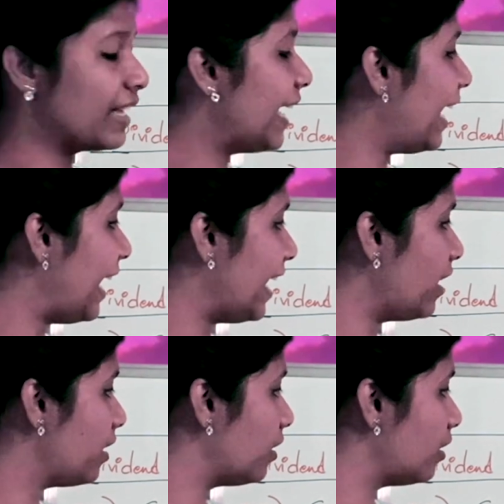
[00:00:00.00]

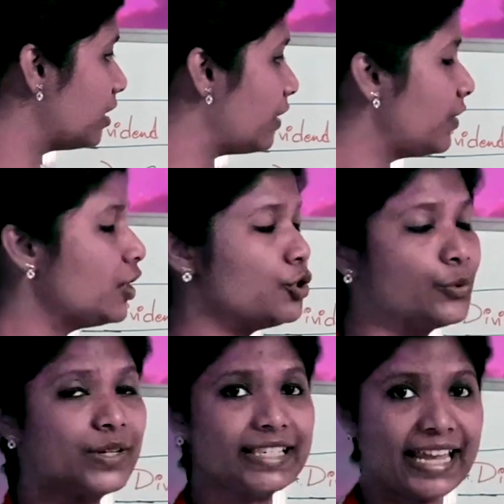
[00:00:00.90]
dividend
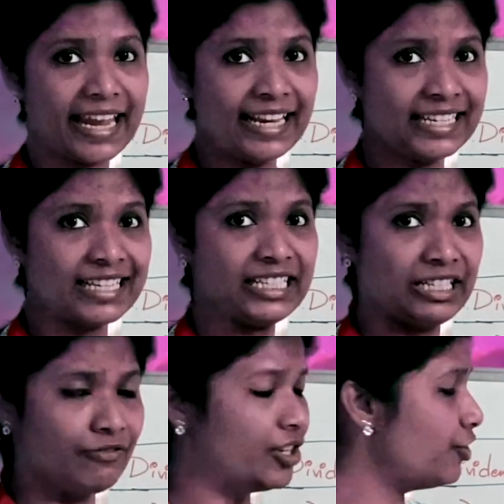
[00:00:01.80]
2 is 8,
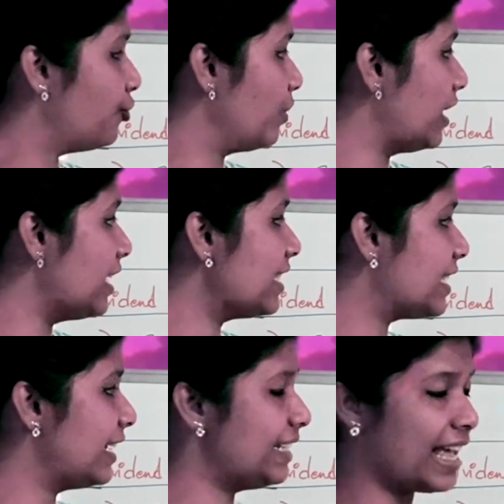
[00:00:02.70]
dividend 3 is
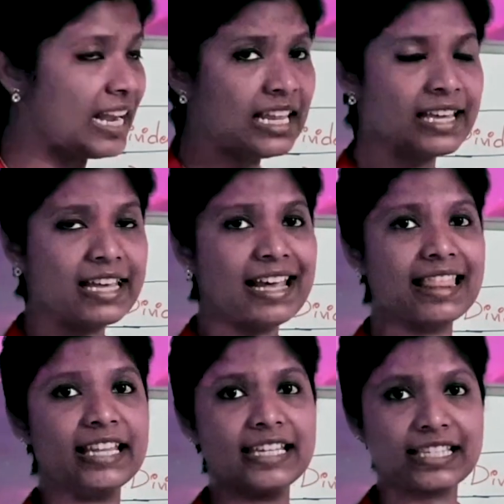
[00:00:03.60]
10.
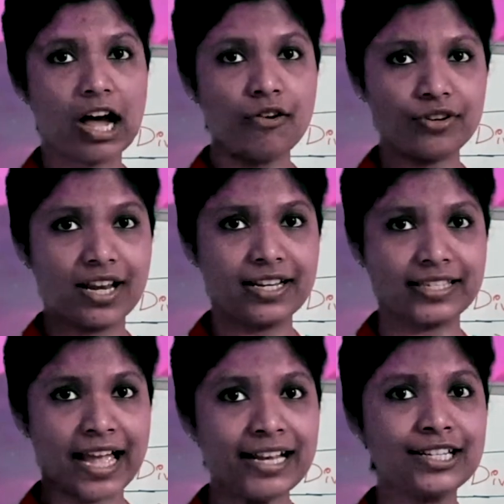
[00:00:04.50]
The discount rate is
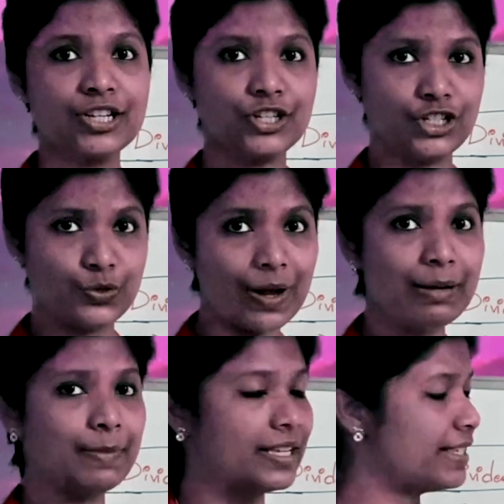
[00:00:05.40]
at
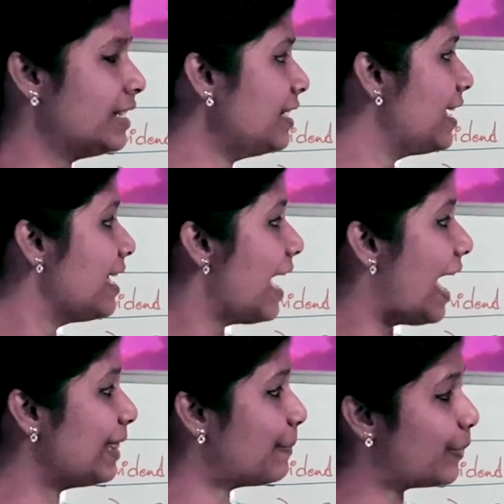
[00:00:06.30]
12%
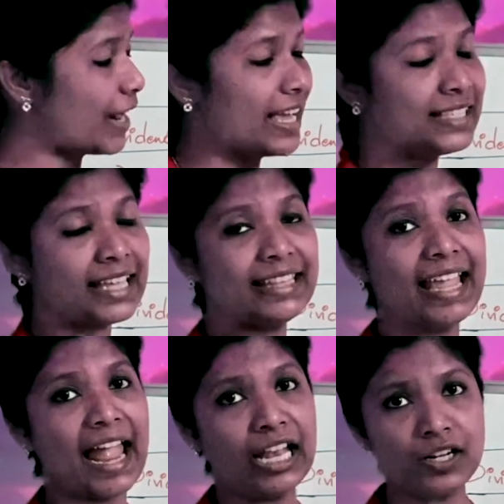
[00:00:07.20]
and the price at
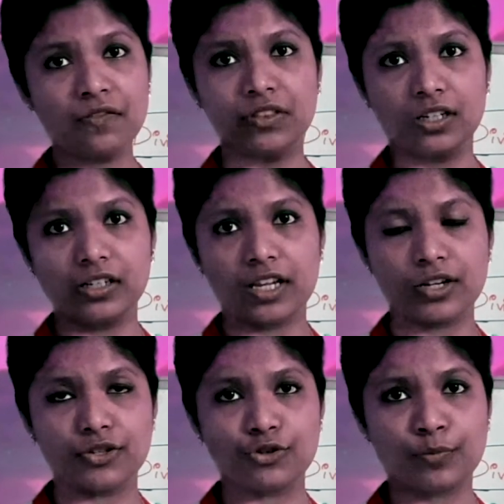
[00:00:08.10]
the end of third year
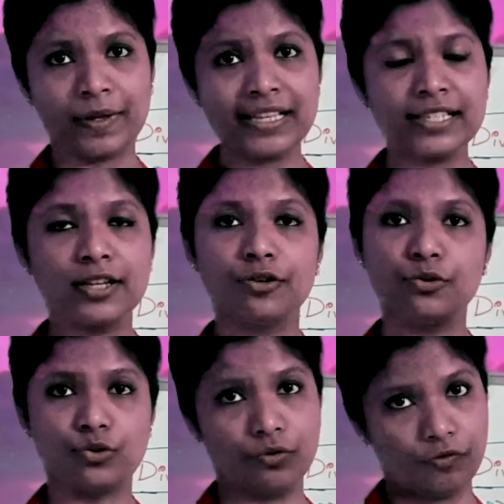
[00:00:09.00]
is rupees
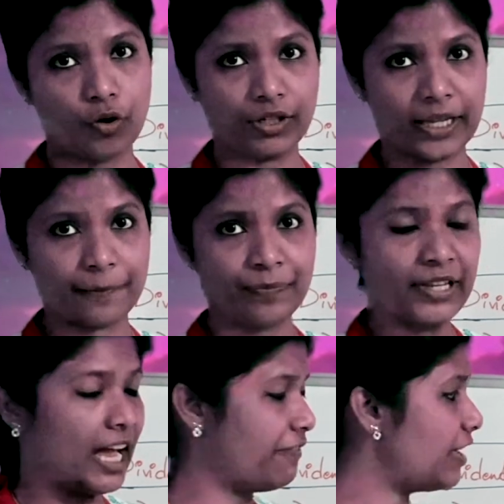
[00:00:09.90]
240,
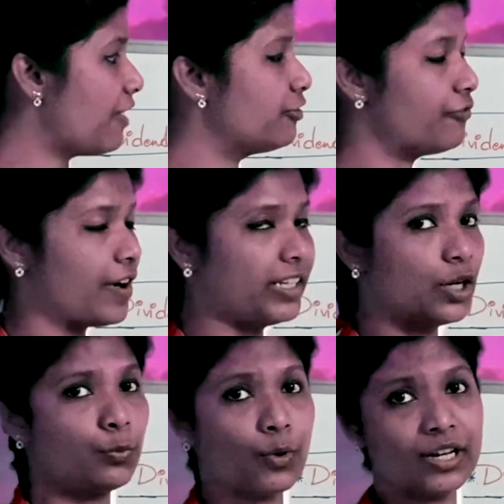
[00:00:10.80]
and we have to find
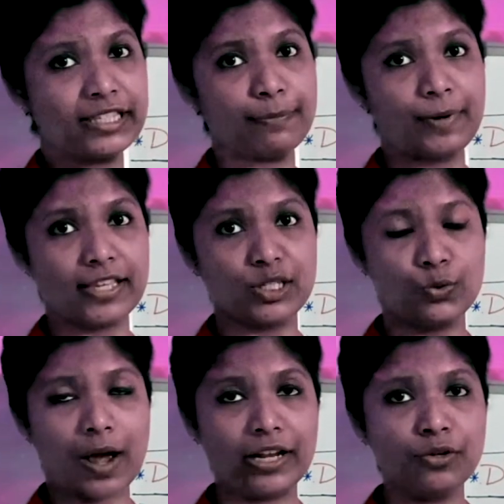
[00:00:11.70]
out what is the present
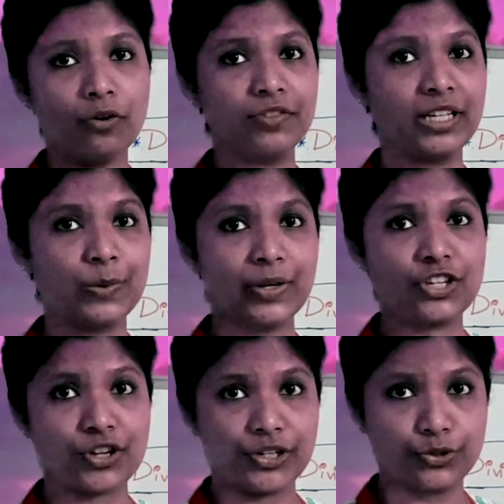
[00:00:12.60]
value of the equity
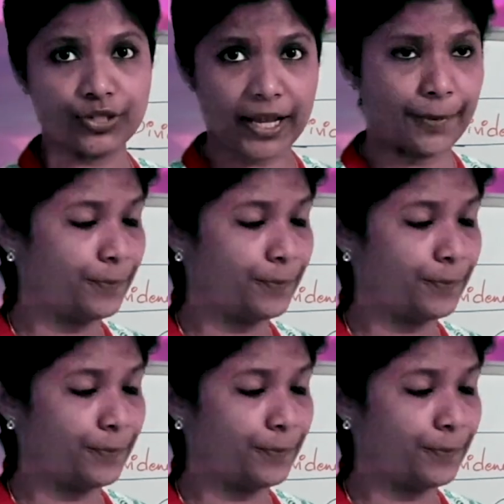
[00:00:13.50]
share today.